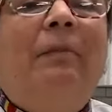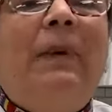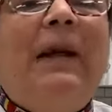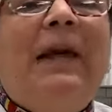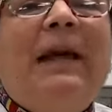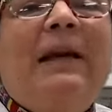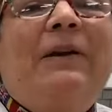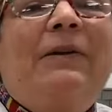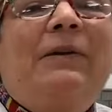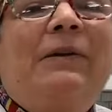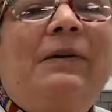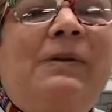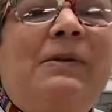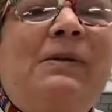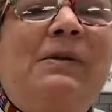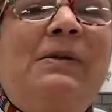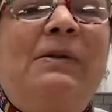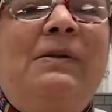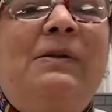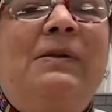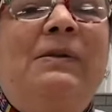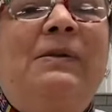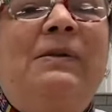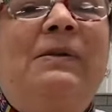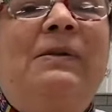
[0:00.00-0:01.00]

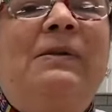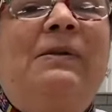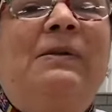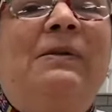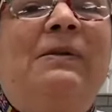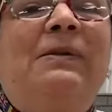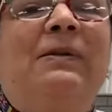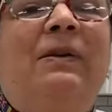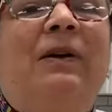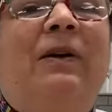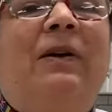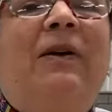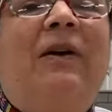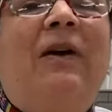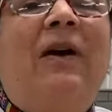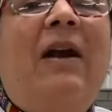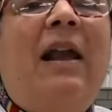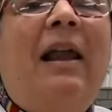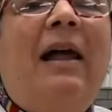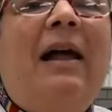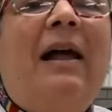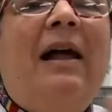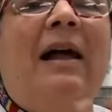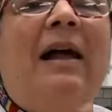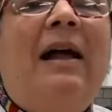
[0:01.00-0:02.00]
Peru!
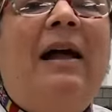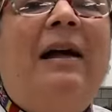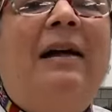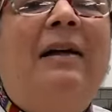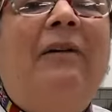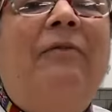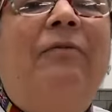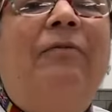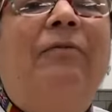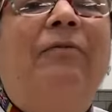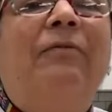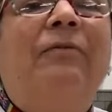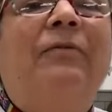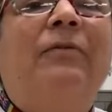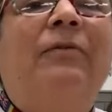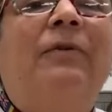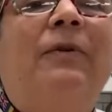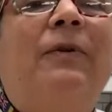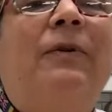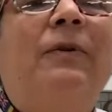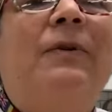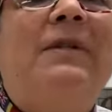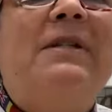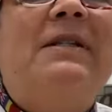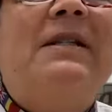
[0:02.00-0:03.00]
Hola!
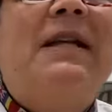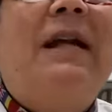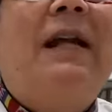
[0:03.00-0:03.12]
Who